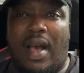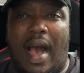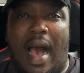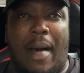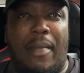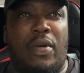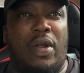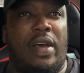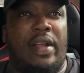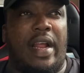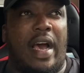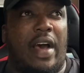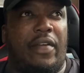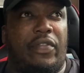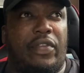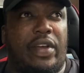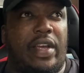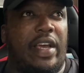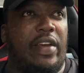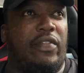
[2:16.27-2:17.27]
I'm not an
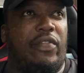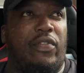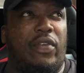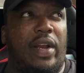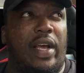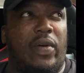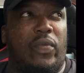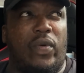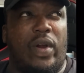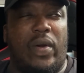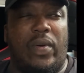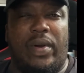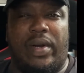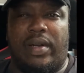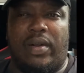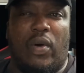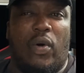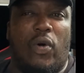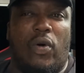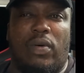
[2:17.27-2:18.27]
advocate for like
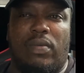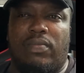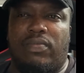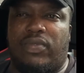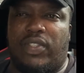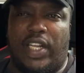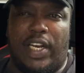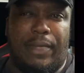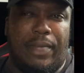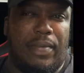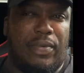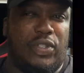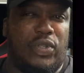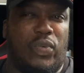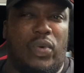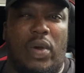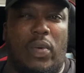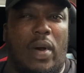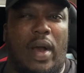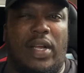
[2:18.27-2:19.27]
wearing or telling people to
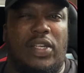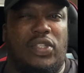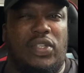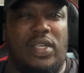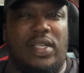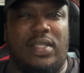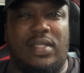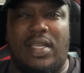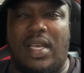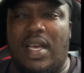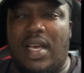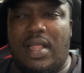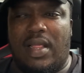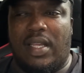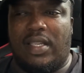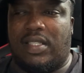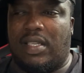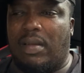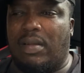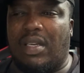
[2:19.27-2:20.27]
wear white jeans.
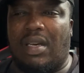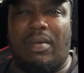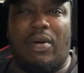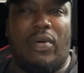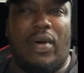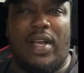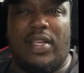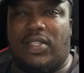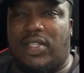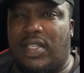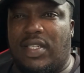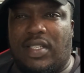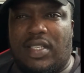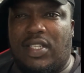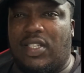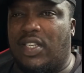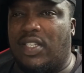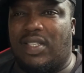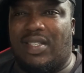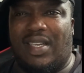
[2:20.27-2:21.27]
There's something about white jeans that
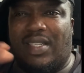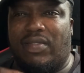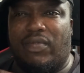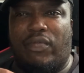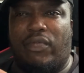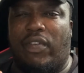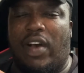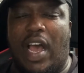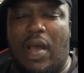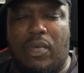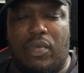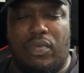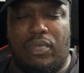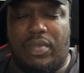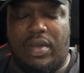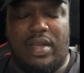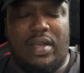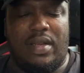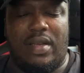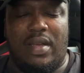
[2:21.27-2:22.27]
just doesn't vibe with
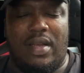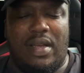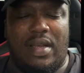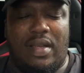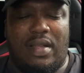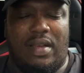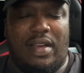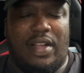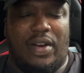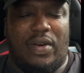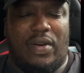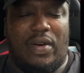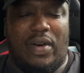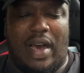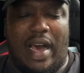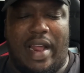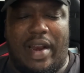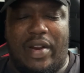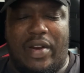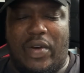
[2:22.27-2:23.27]
me. You know,
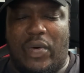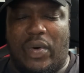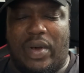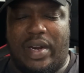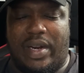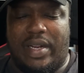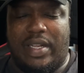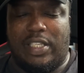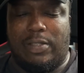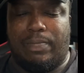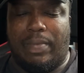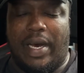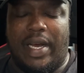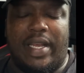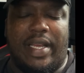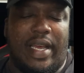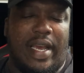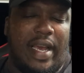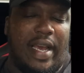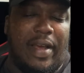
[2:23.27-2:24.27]
I don't know what it is, but
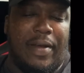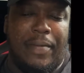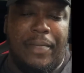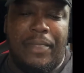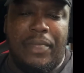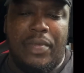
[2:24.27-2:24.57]
yeah.